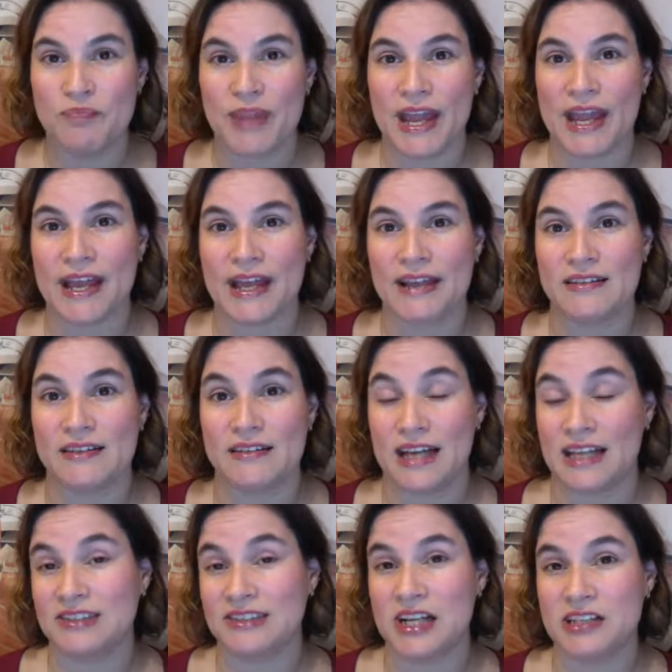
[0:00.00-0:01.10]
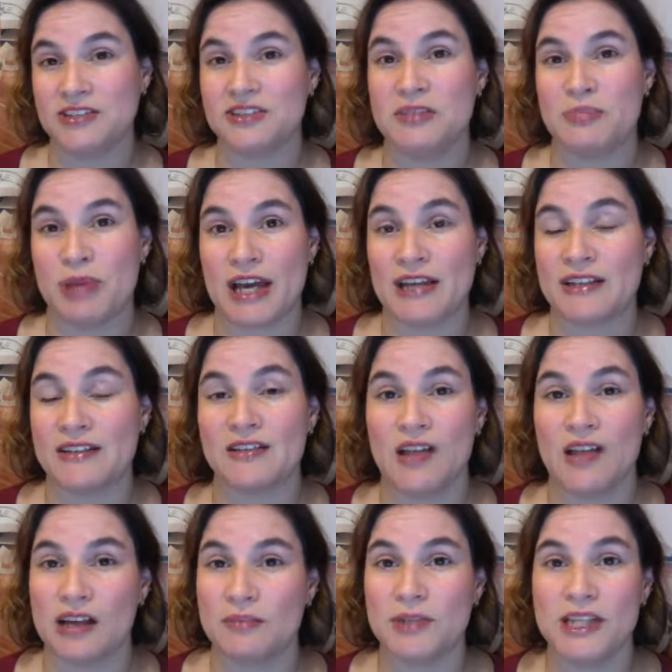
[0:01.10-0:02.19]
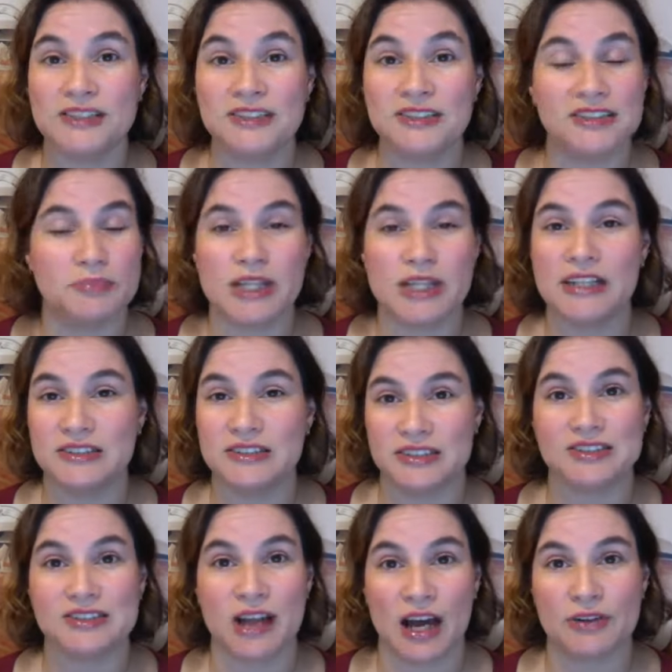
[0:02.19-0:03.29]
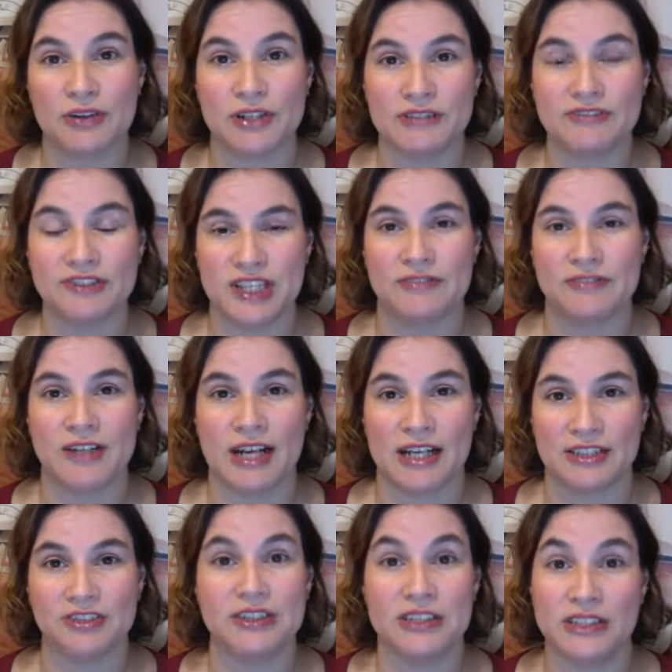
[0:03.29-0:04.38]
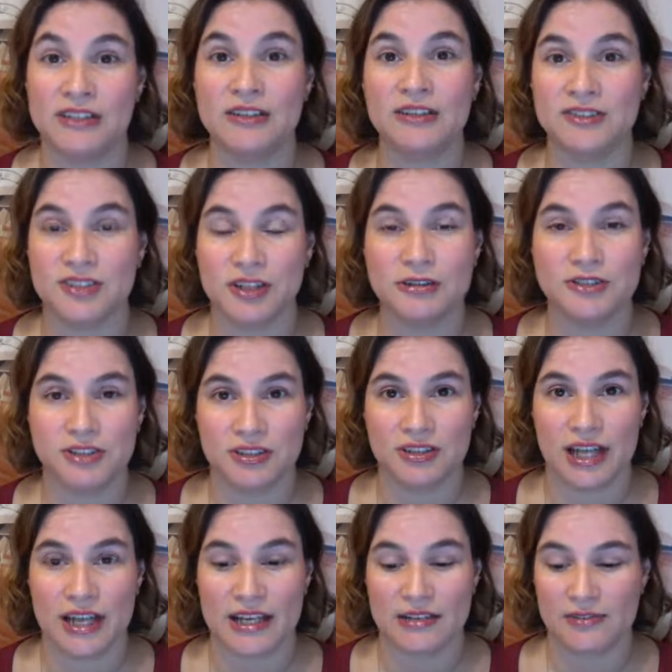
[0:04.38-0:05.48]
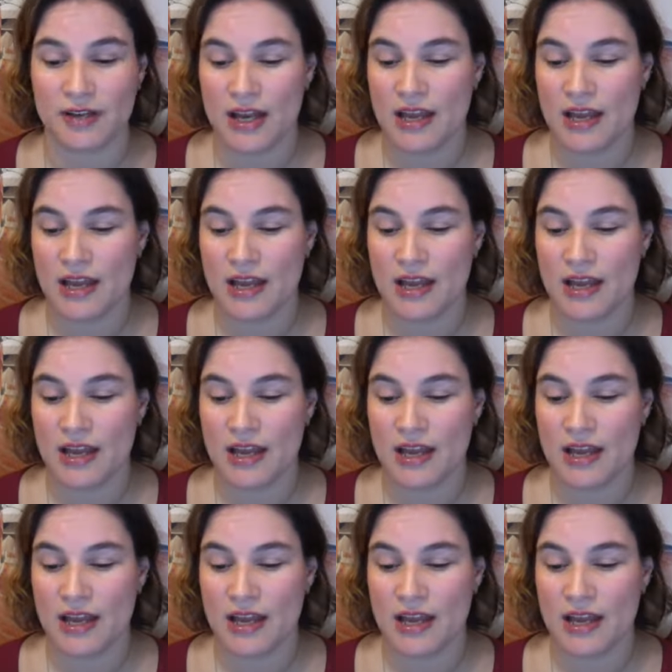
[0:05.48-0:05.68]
And that's actually banned in a lot of places because it's not reef safe. It actually kills ocean life.